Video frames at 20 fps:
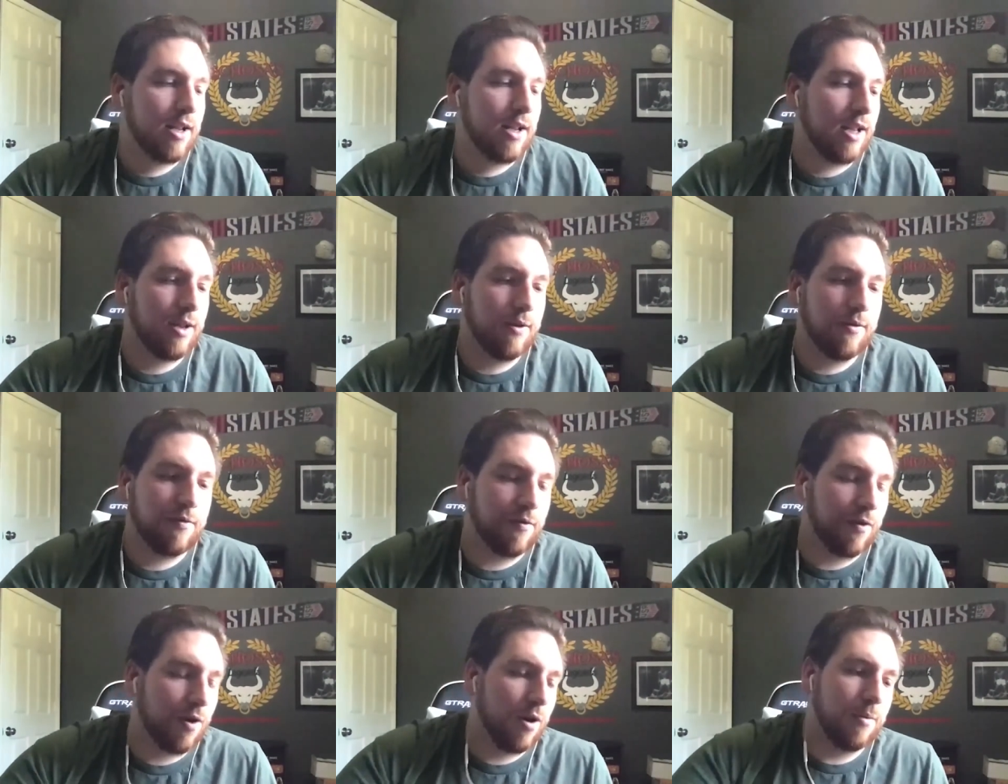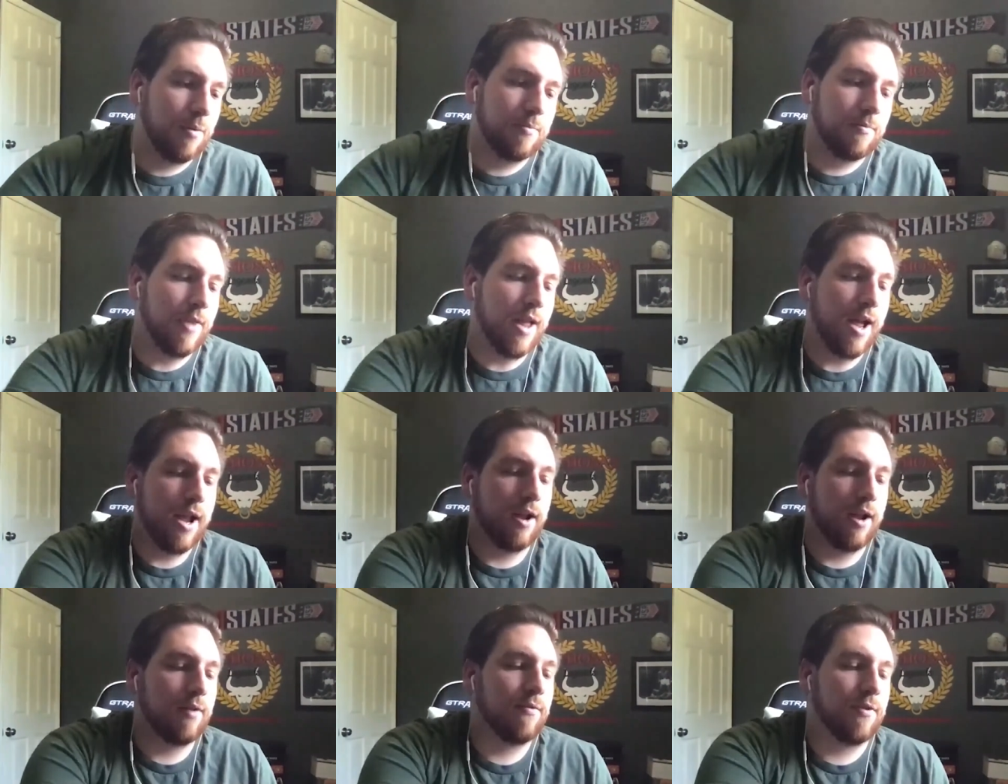from
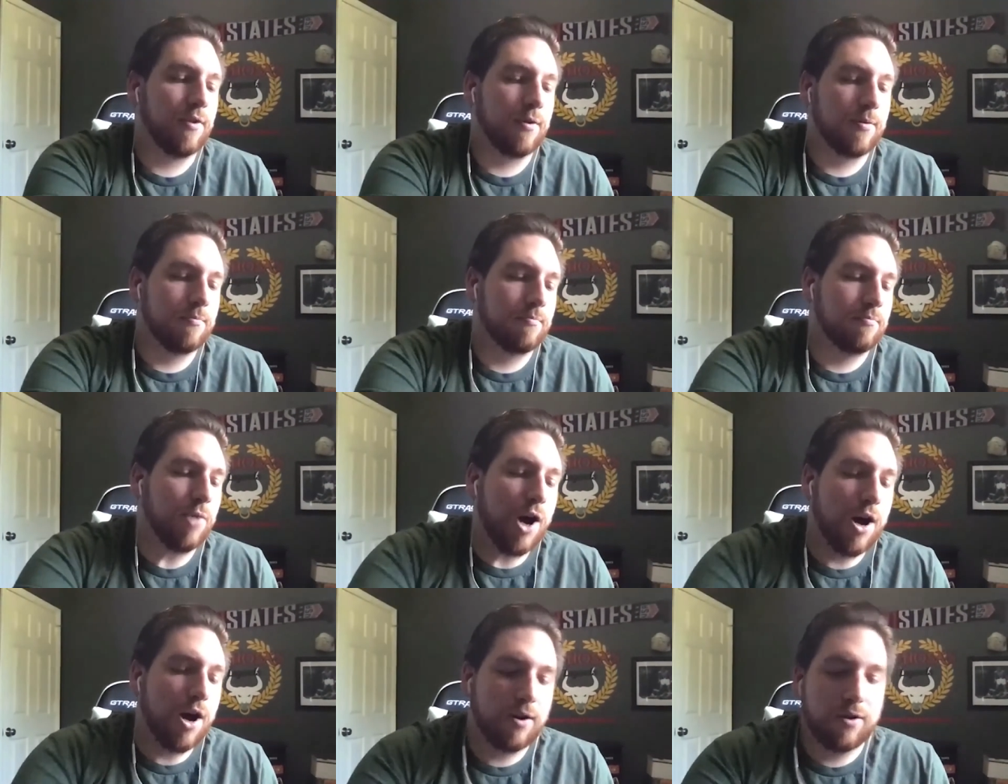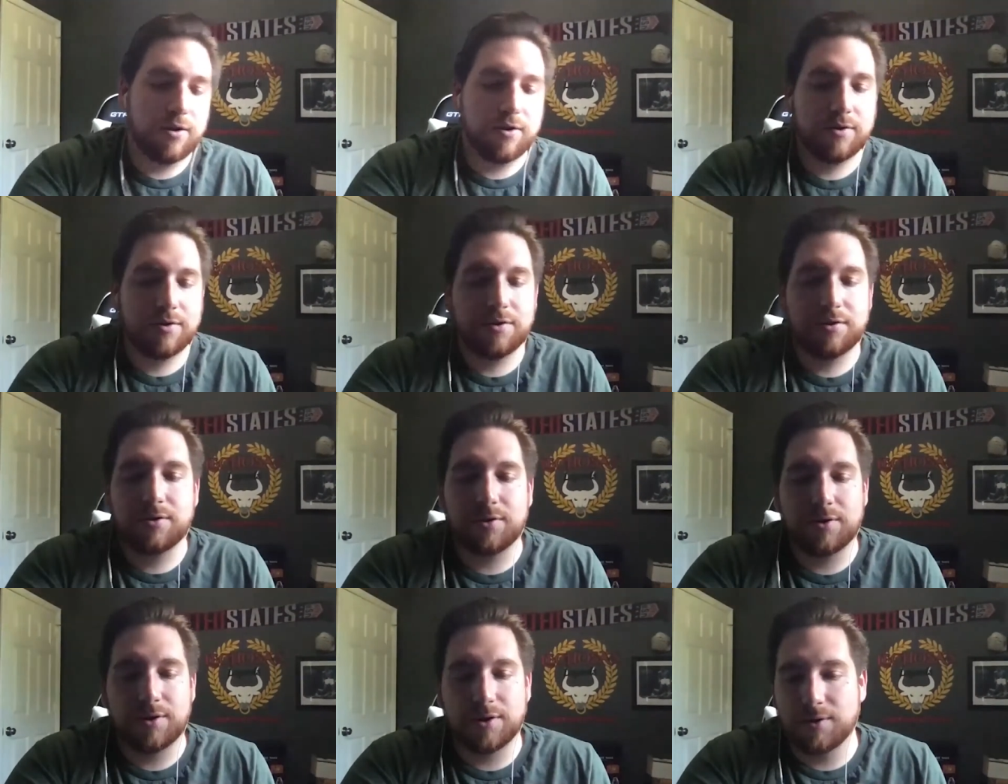like from
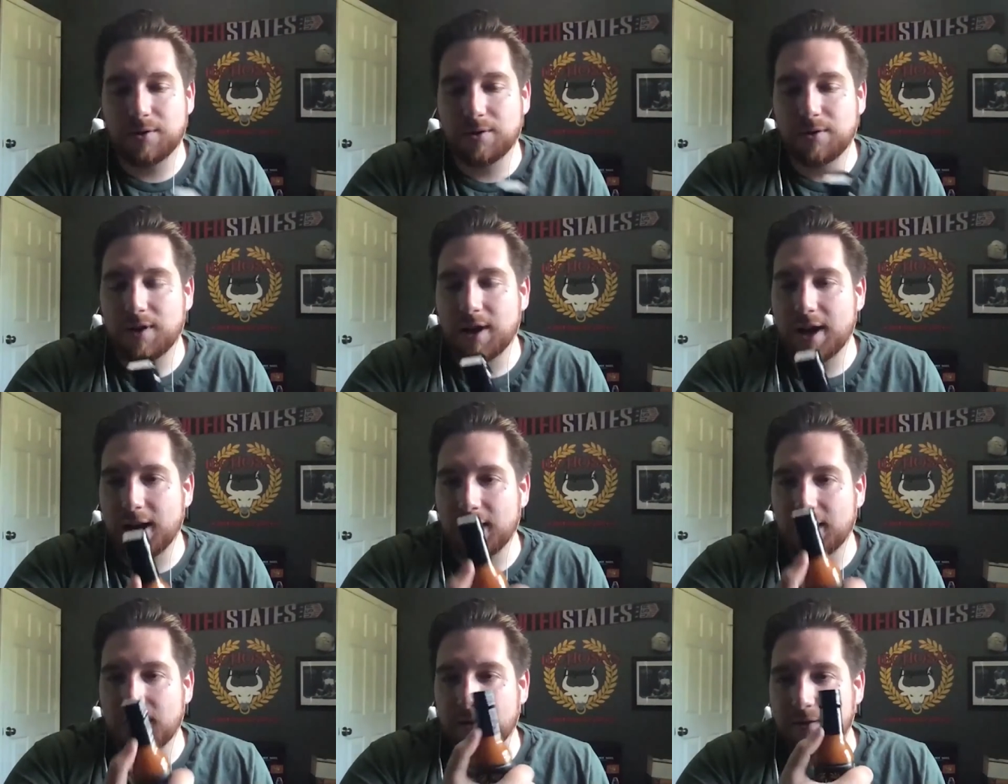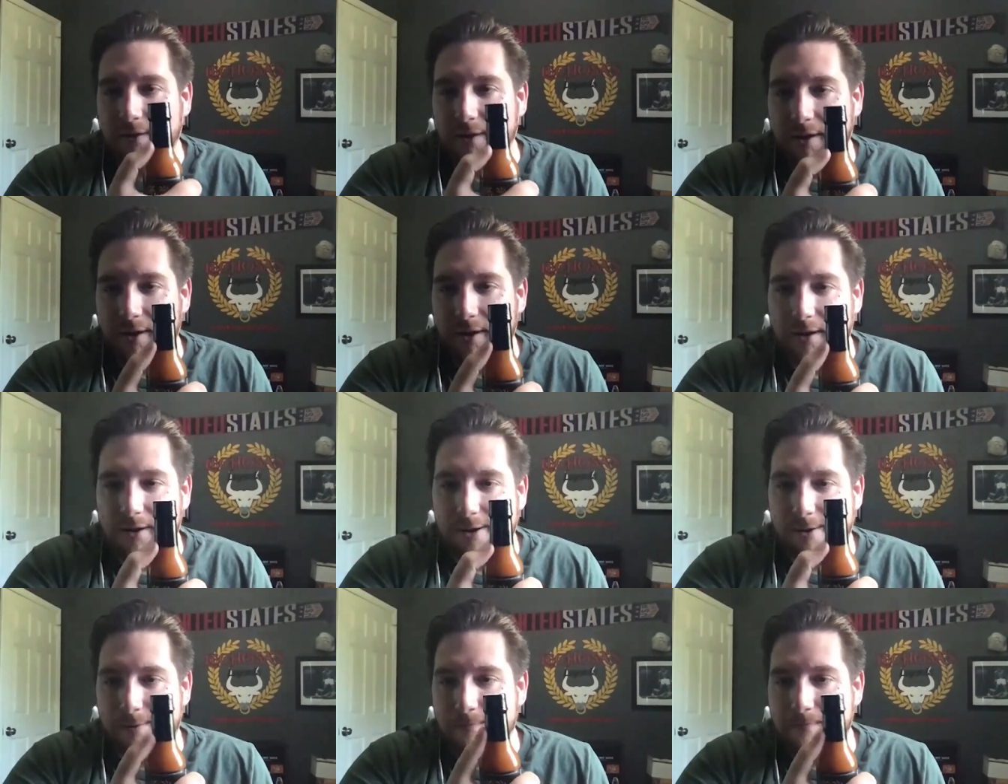bottles to like
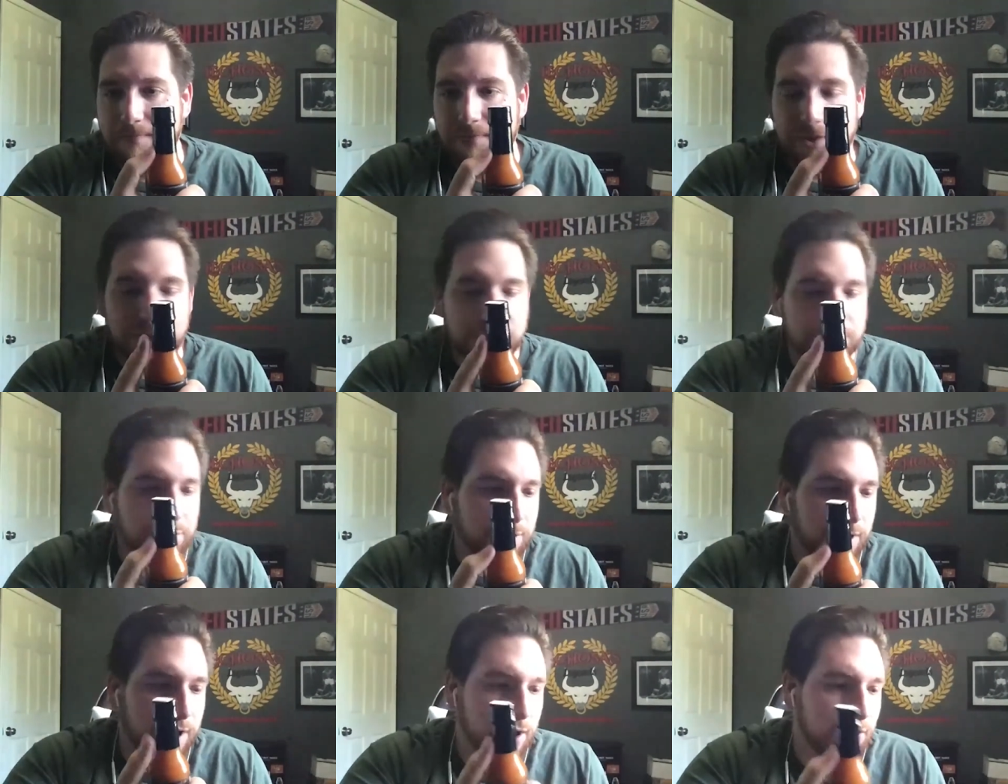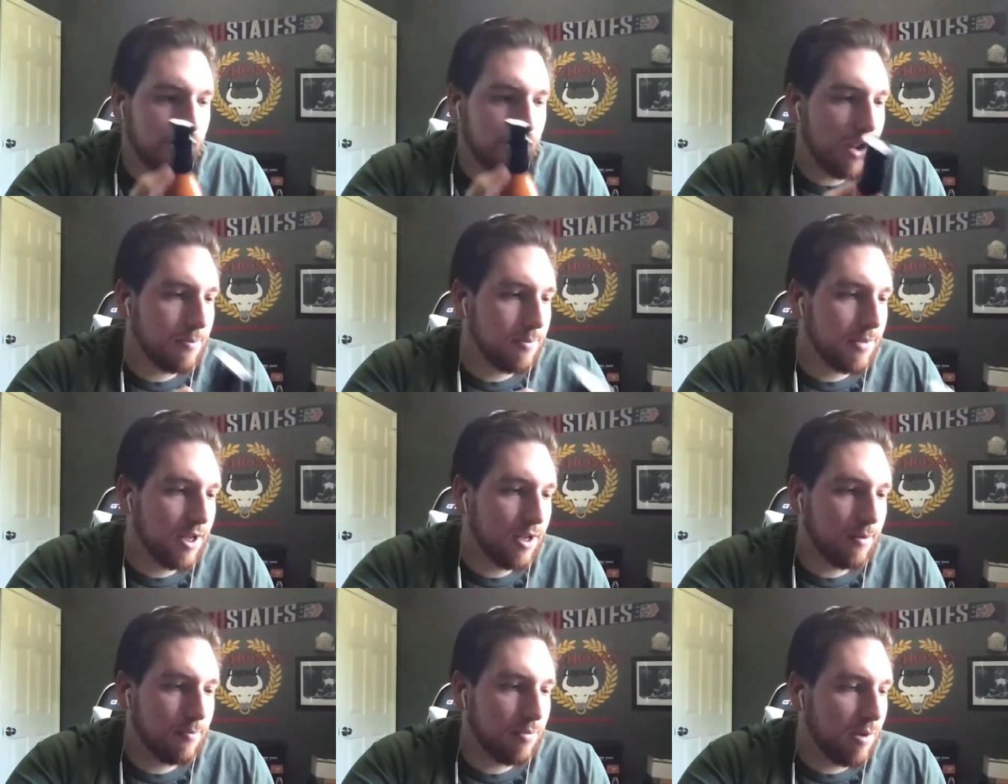the the shrink wrap
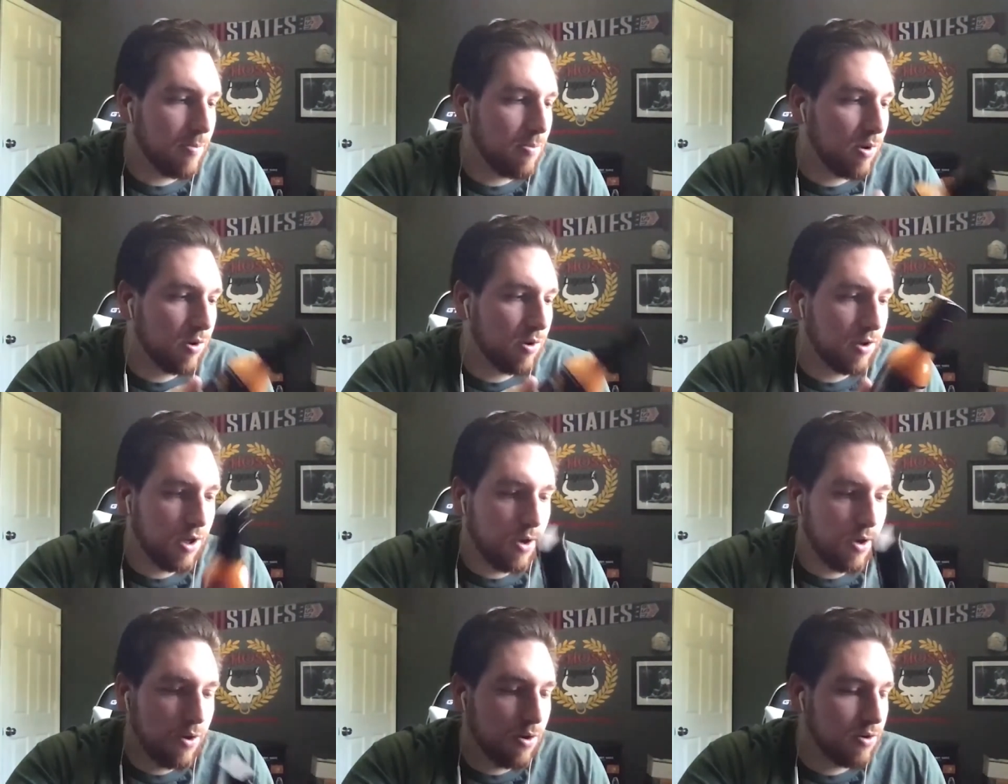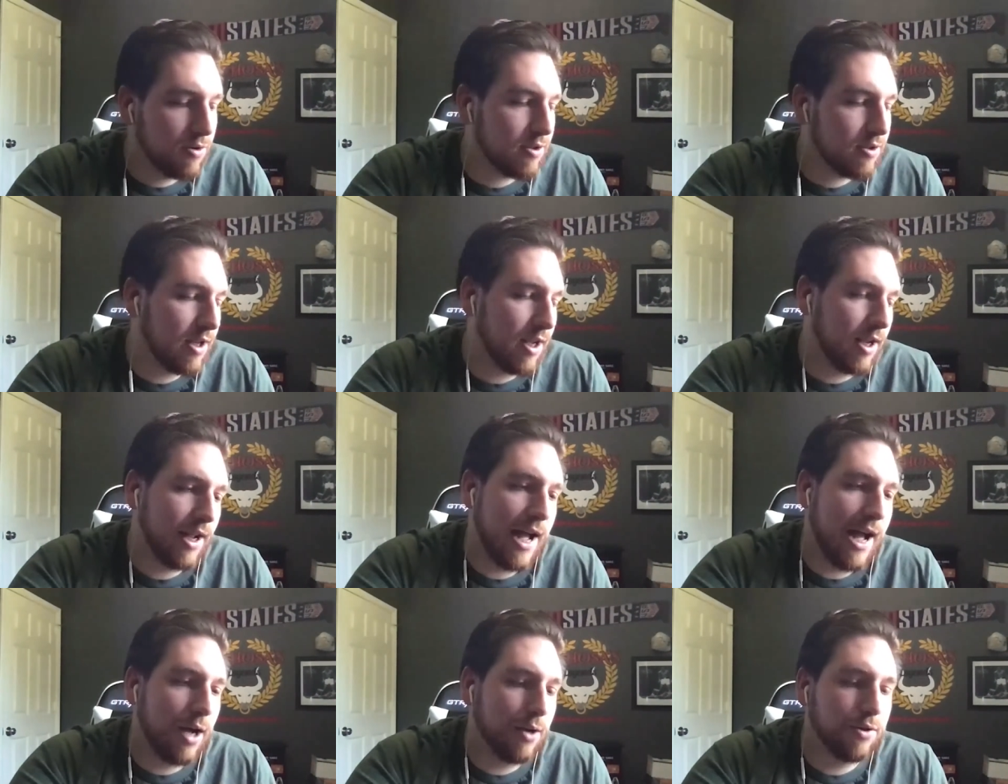that people use,
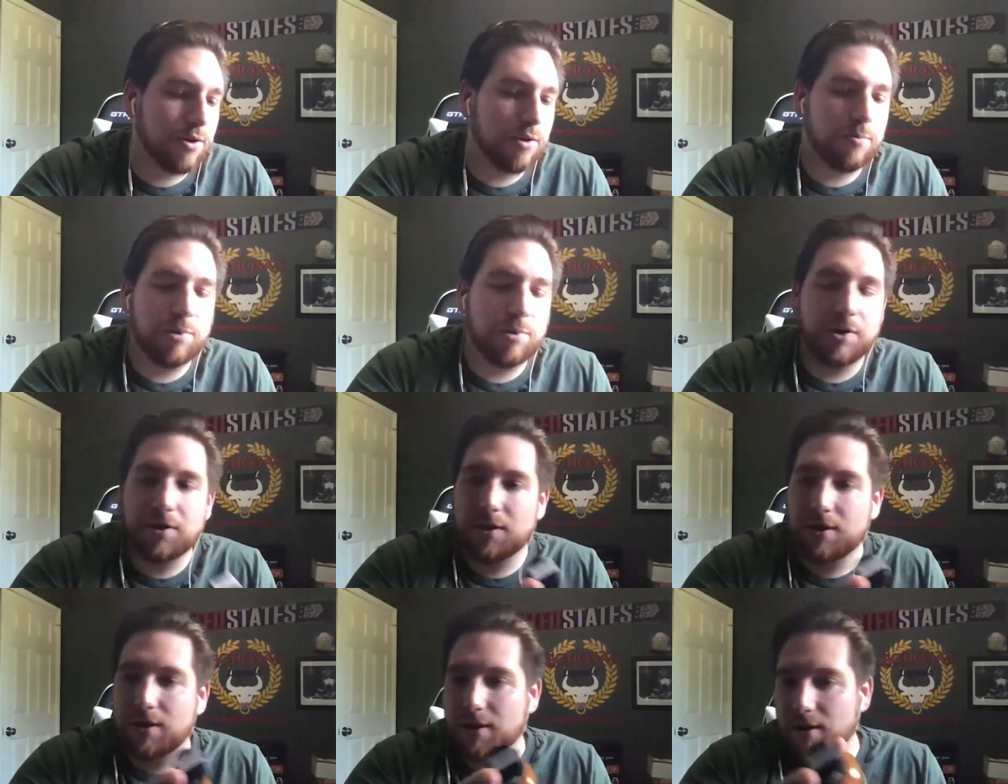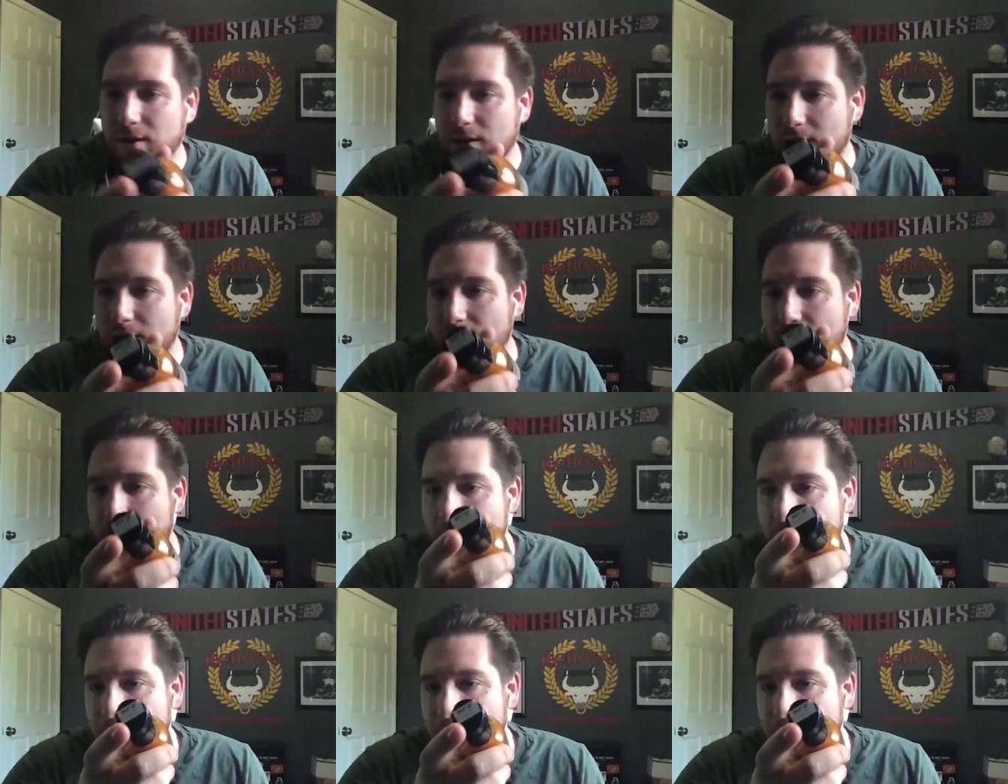like how to put the